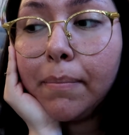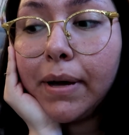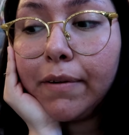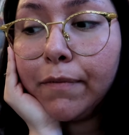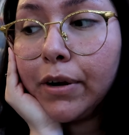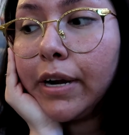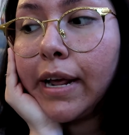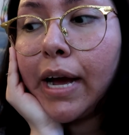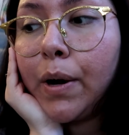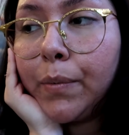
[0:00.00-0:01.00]
But for
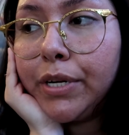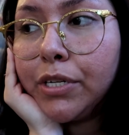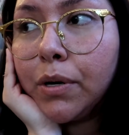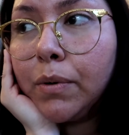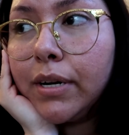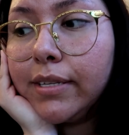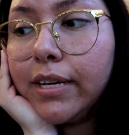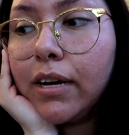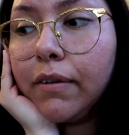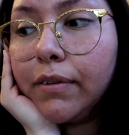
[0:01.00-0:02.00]
now, we don't want to
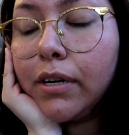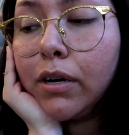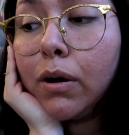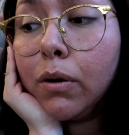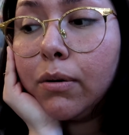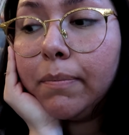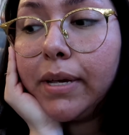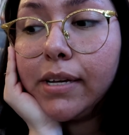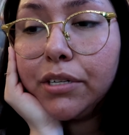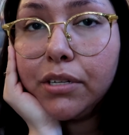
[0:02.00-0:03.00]
take off her cone
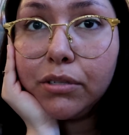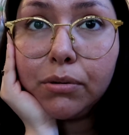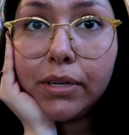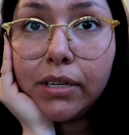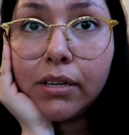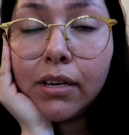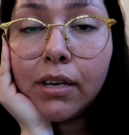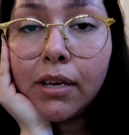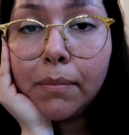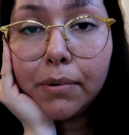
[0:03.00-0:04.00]
because she's doing
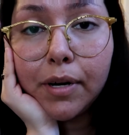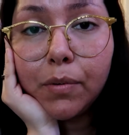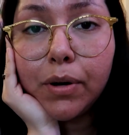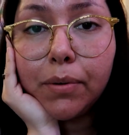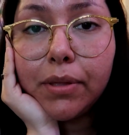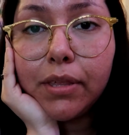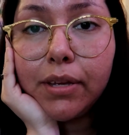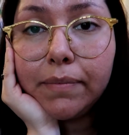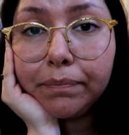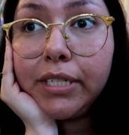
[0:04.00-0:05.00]
pretty well with it.